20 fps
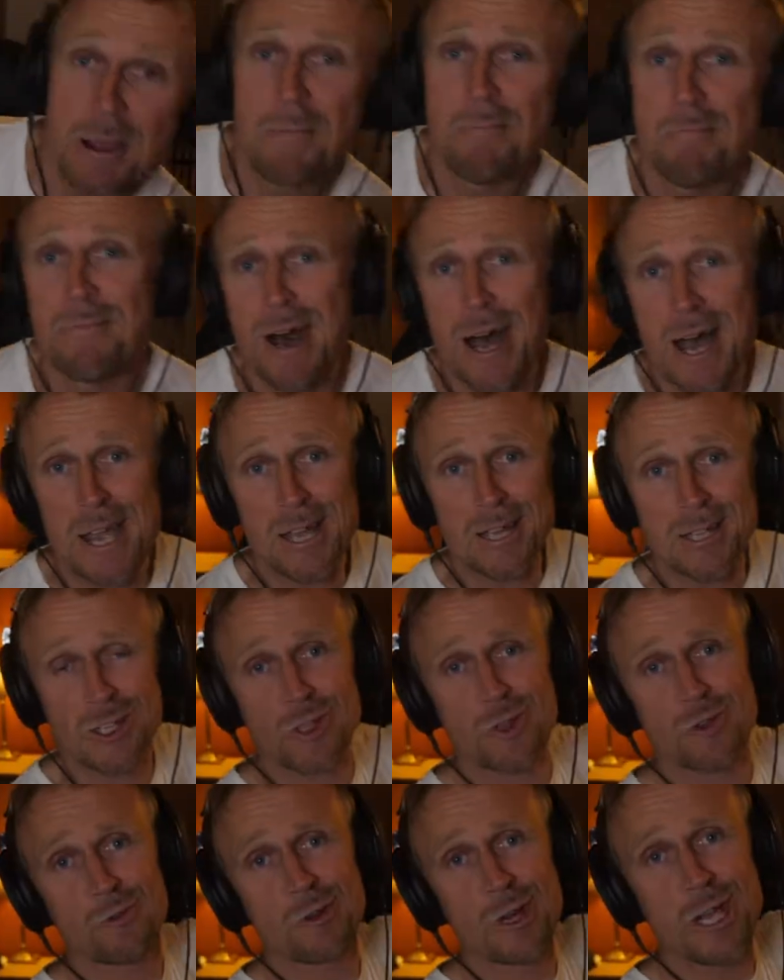my
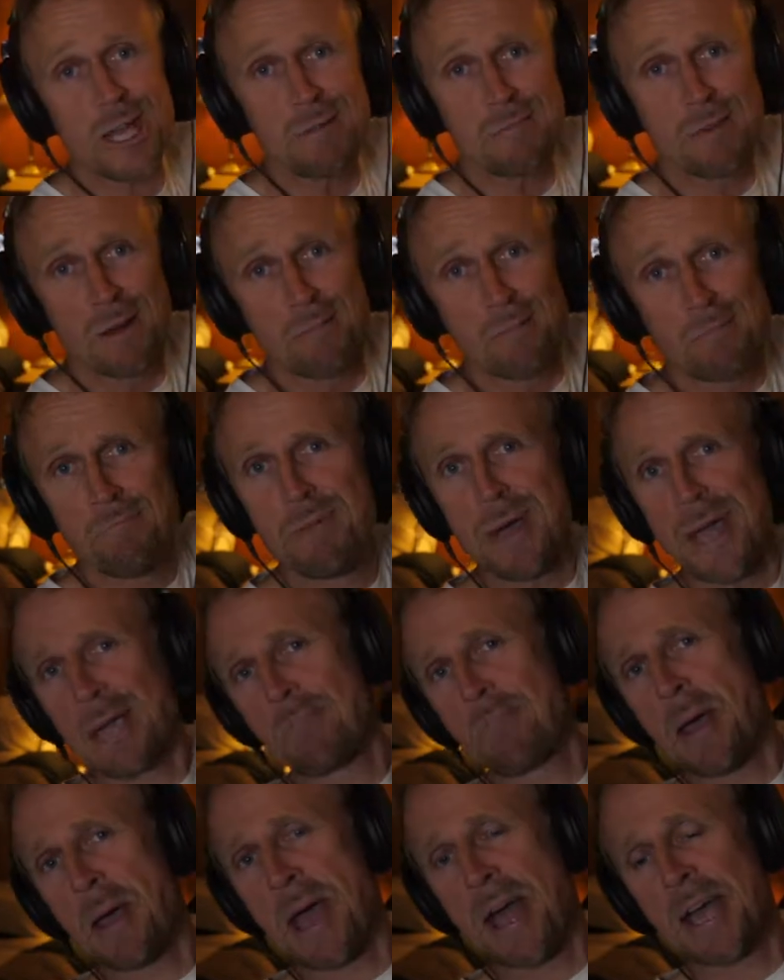stream
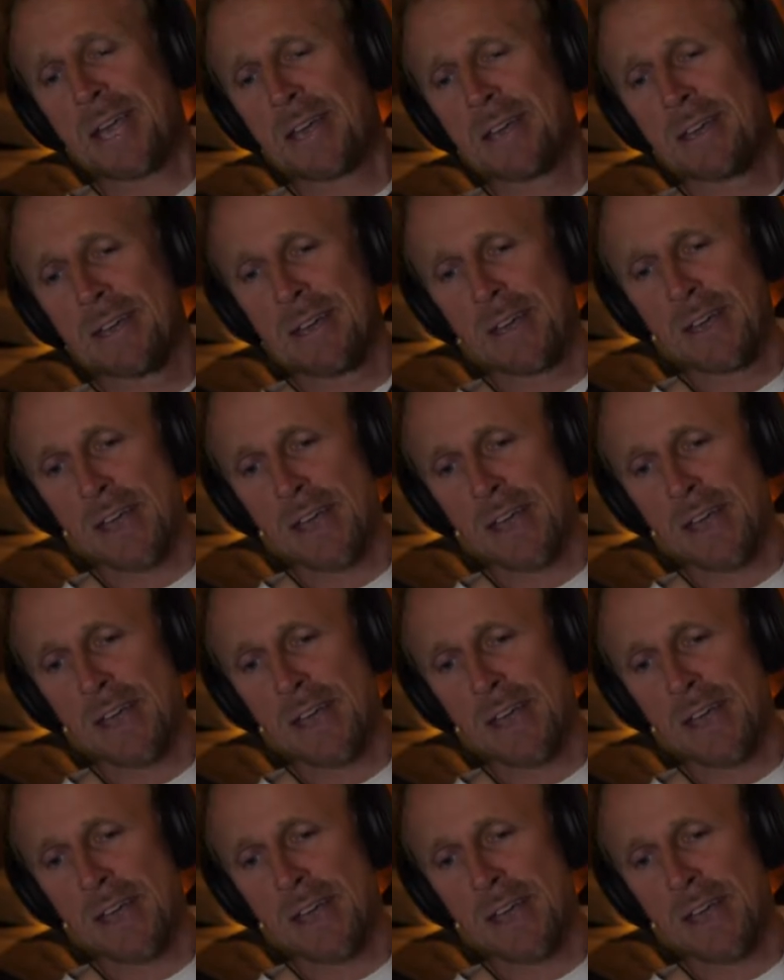backpack,